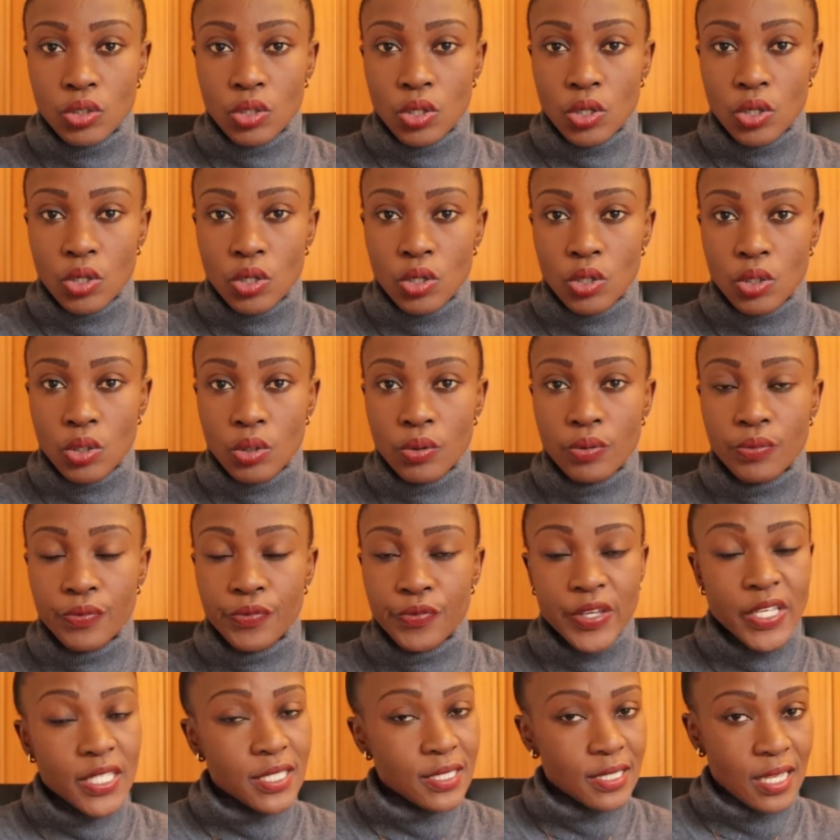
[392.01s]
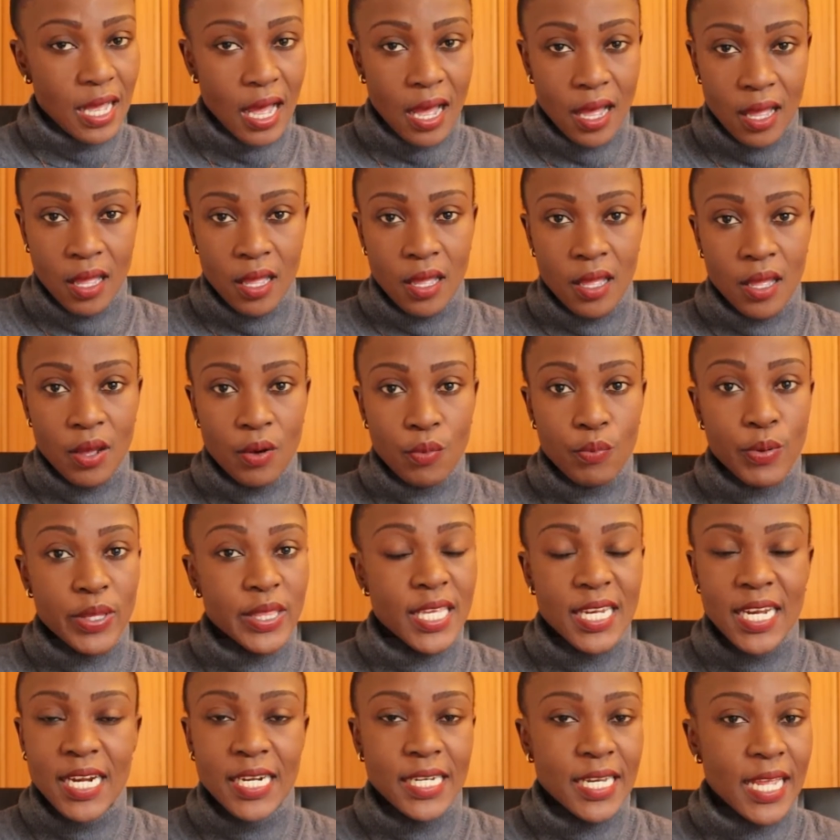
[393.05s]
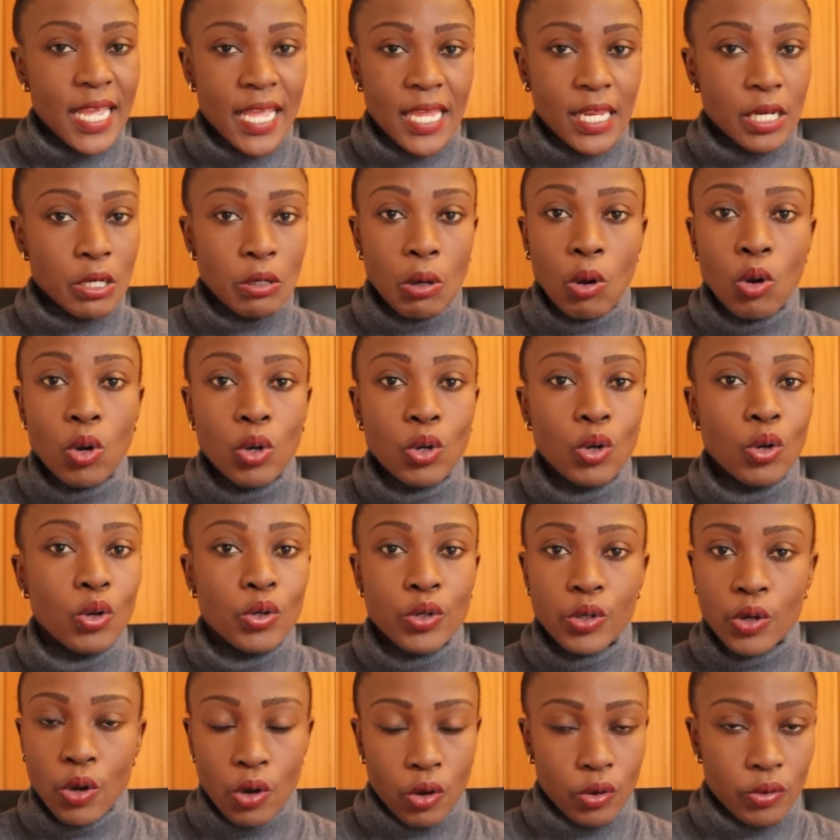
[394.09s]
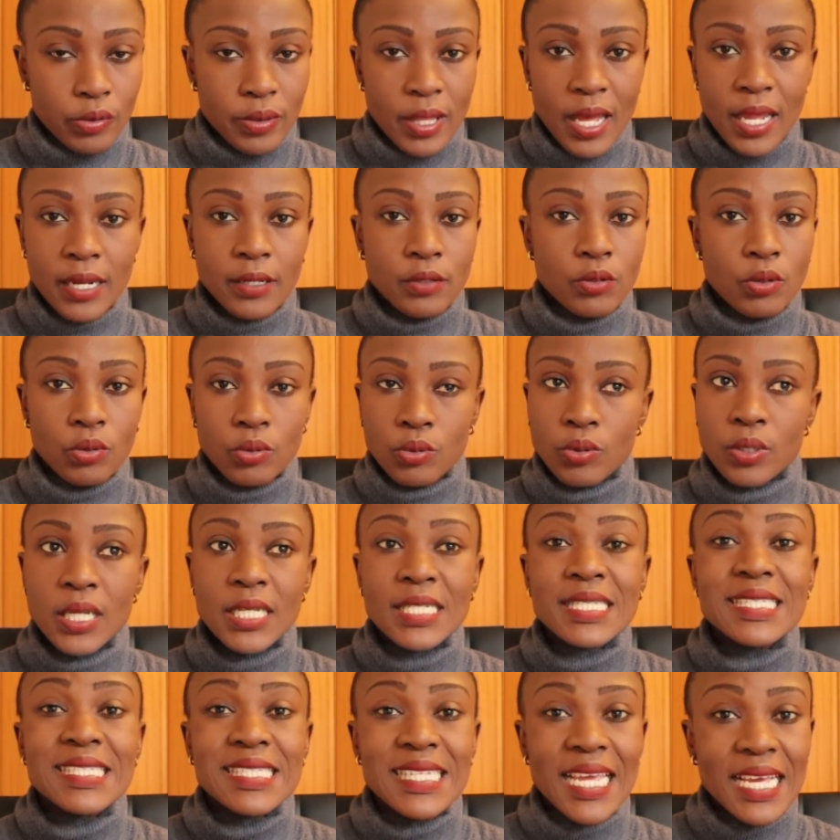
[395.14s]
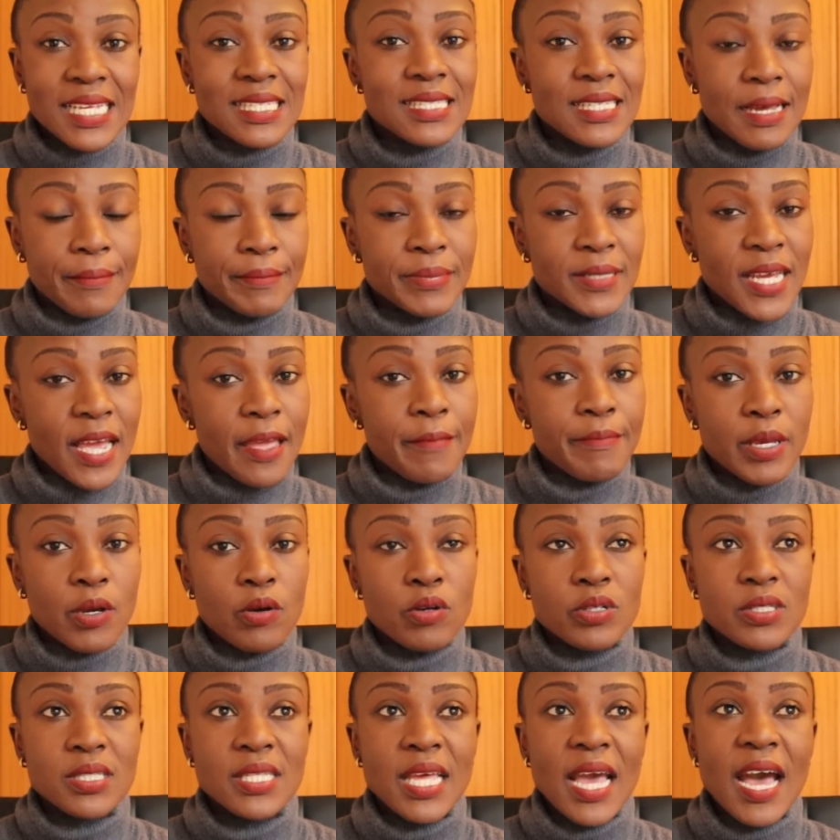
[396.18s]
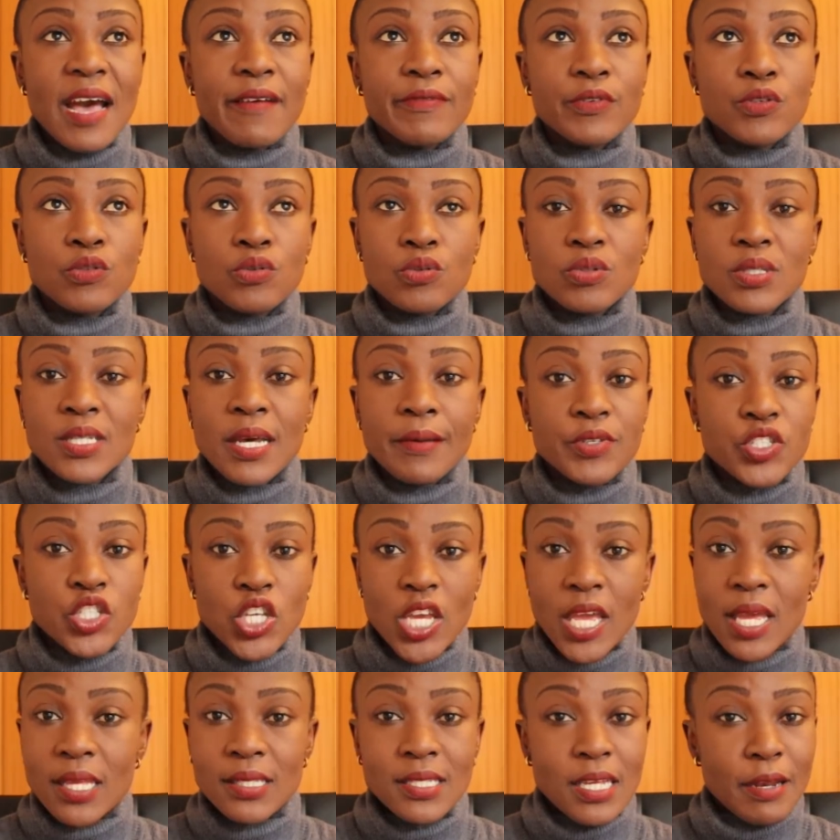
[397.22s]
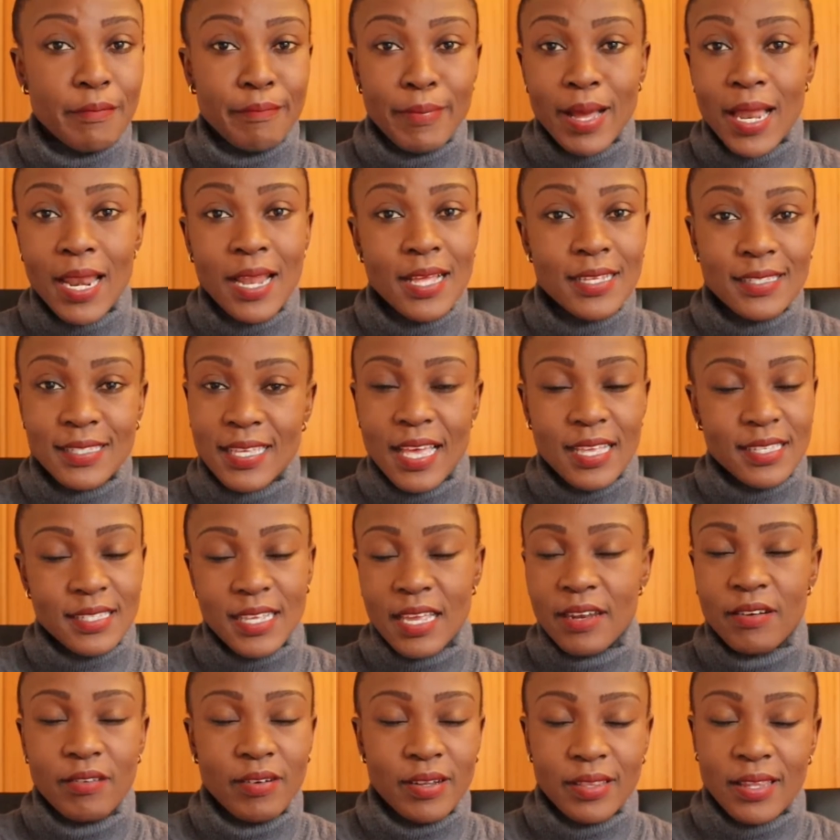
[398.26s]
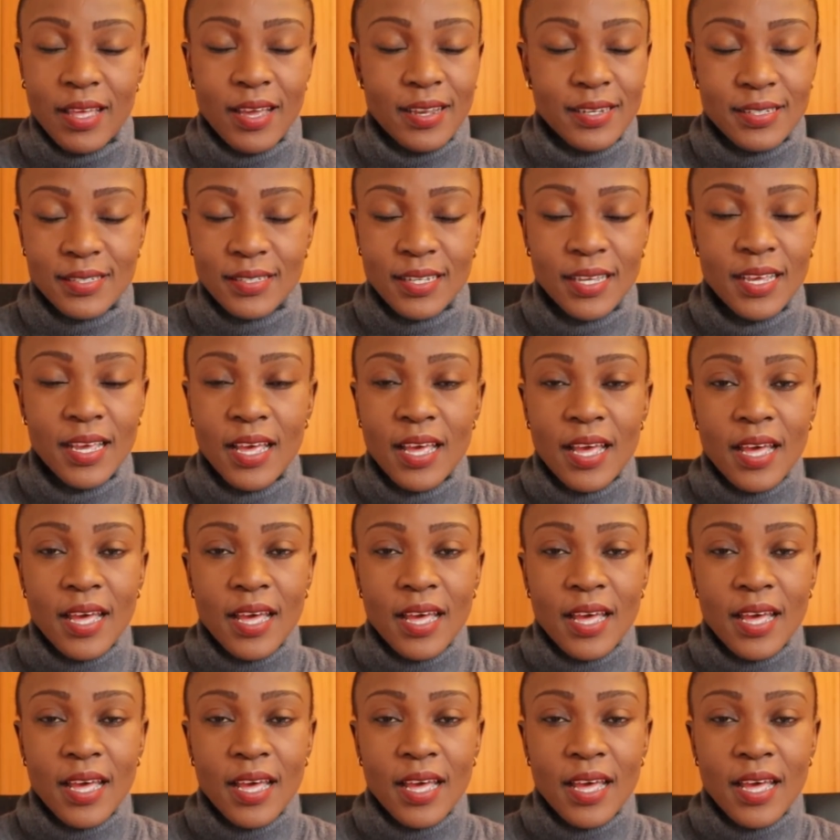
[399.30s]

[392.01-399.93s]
uh, visa within a day no no no that no it takes some time because they have to do some checks and balances and all that